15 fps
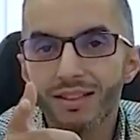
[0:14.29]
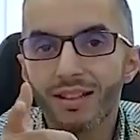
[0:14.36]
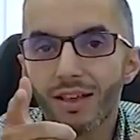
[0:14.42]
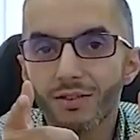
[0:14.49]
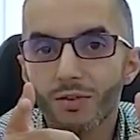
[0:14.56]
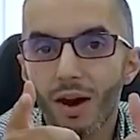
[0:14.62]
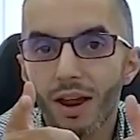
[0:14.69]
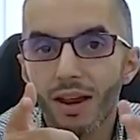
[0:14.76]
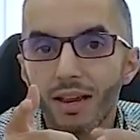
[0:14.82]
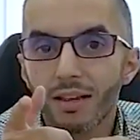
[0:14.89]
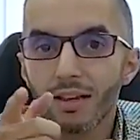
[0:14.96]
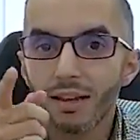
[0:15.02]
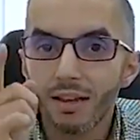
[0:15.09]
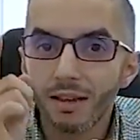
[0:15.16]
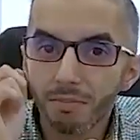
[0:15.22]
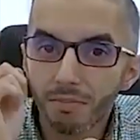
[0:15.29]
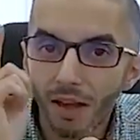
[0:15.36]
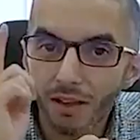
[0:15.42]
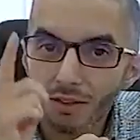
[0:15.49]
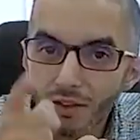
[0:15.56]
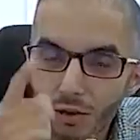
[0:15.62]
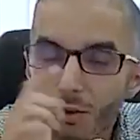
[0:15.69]
That's right,
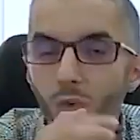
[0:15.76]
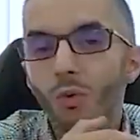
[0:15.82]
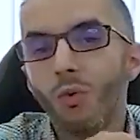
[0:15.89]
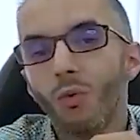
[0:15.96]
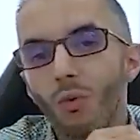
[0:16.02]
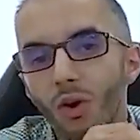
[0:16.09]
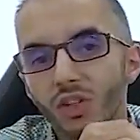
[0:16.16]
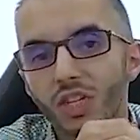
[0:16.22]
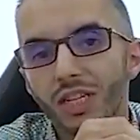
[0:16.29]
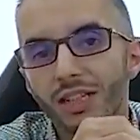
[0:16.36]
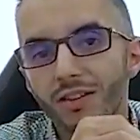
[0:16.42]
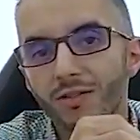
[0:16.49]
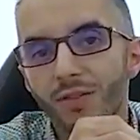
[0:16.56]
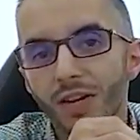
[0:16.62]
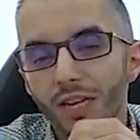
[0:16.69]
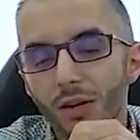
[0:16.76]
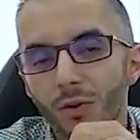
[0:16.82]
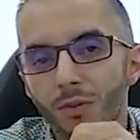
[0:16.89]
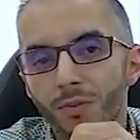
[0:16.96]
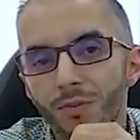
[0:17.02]
that's you watching this video.